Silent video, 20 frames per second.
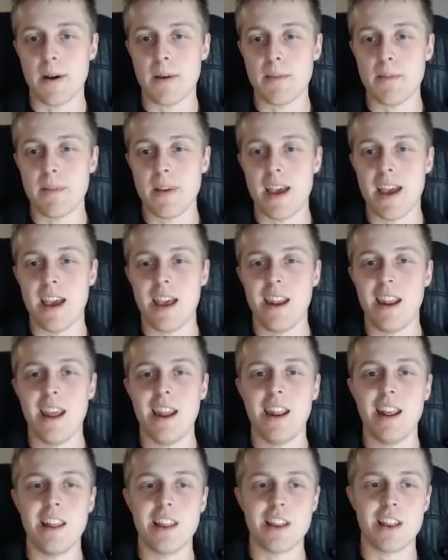and it
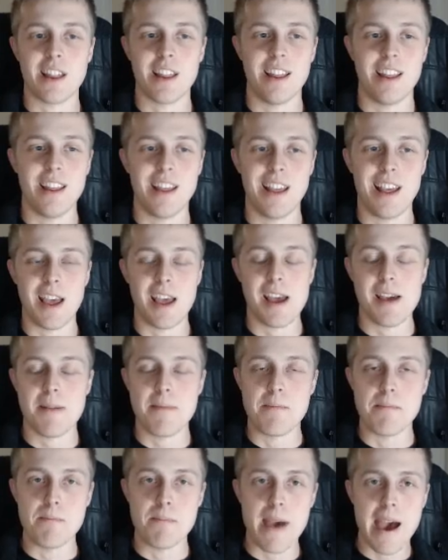is
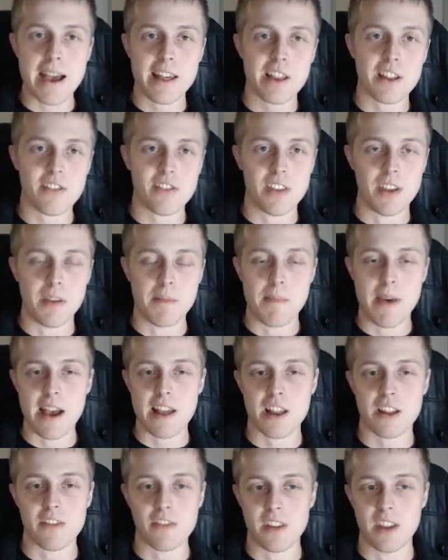massively
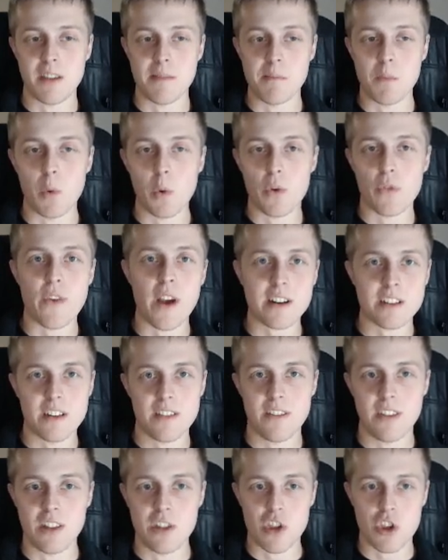more
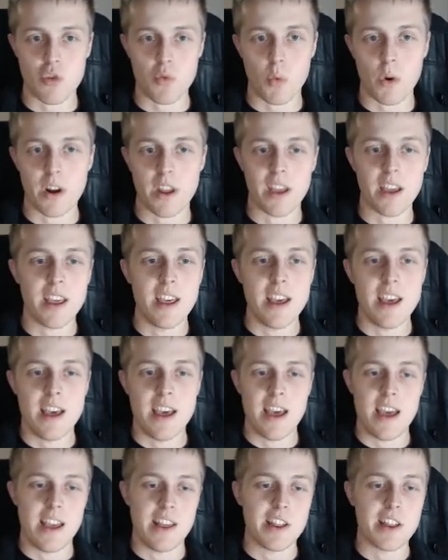effective than just running
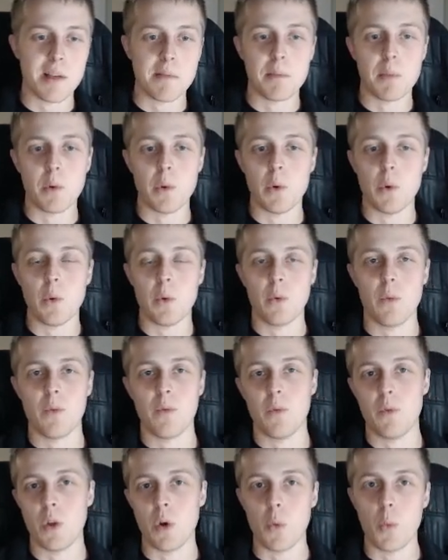a simple
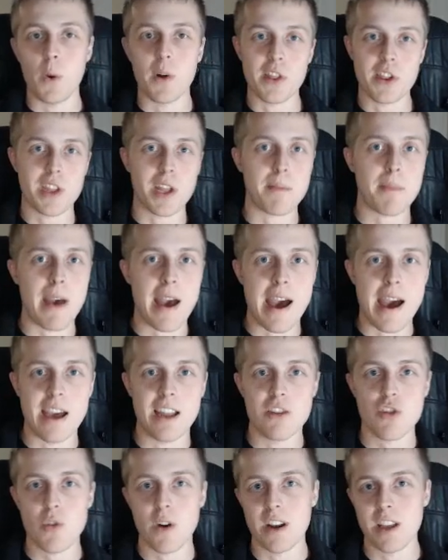1-step
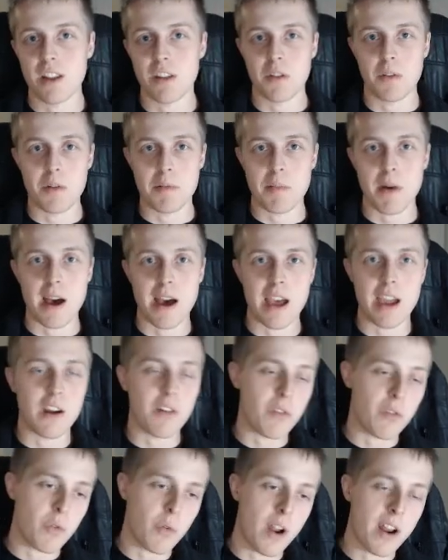ad trying to get them to buy
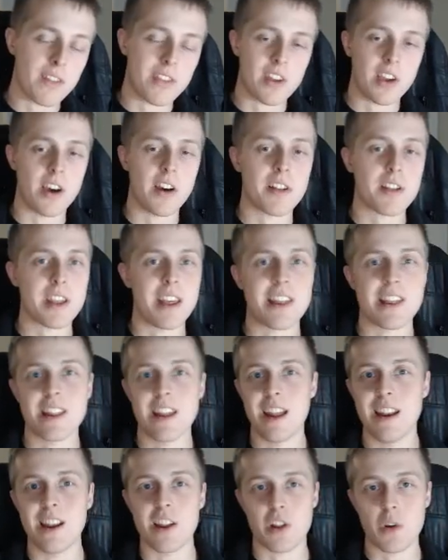right at the cusp.
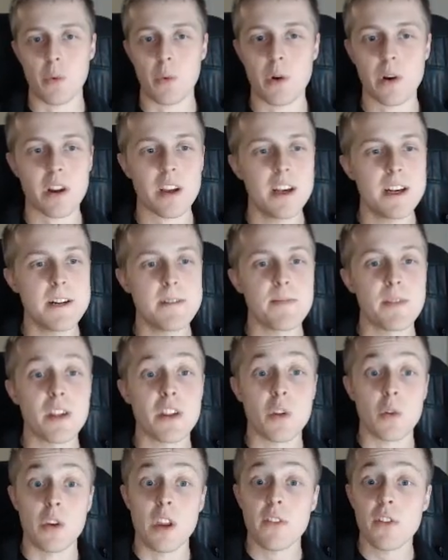It doesn't work.
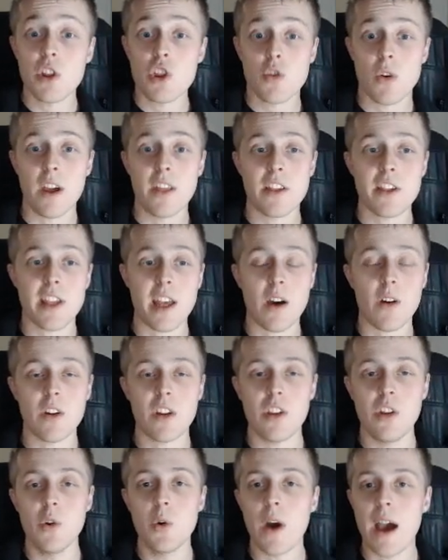So definitely try this out.
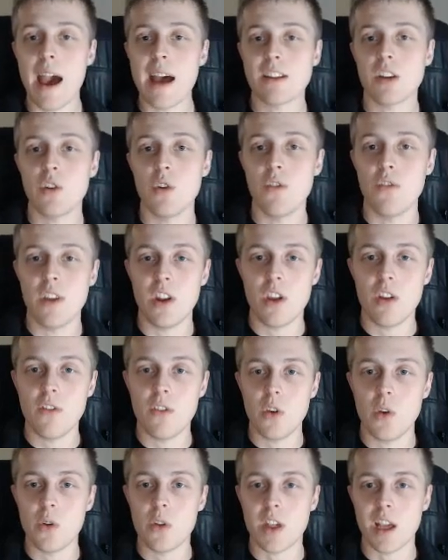You don't have to do video
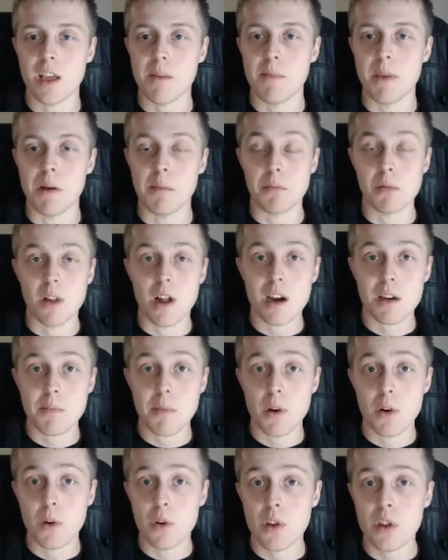views. It can be a blog
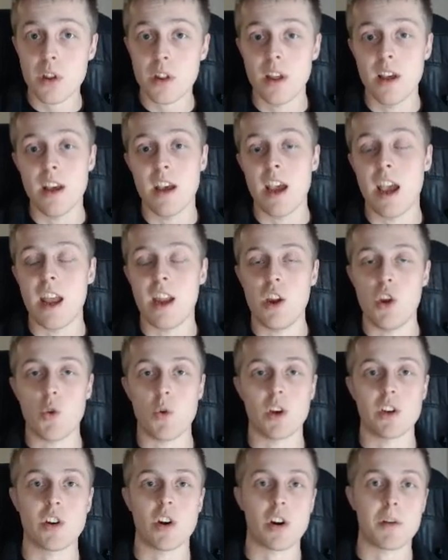post, and you
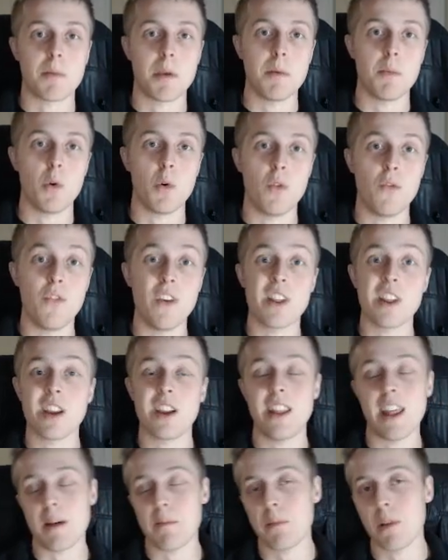can target people who visited
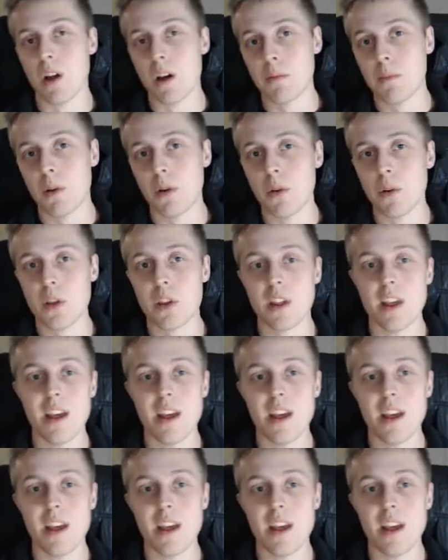that blog post.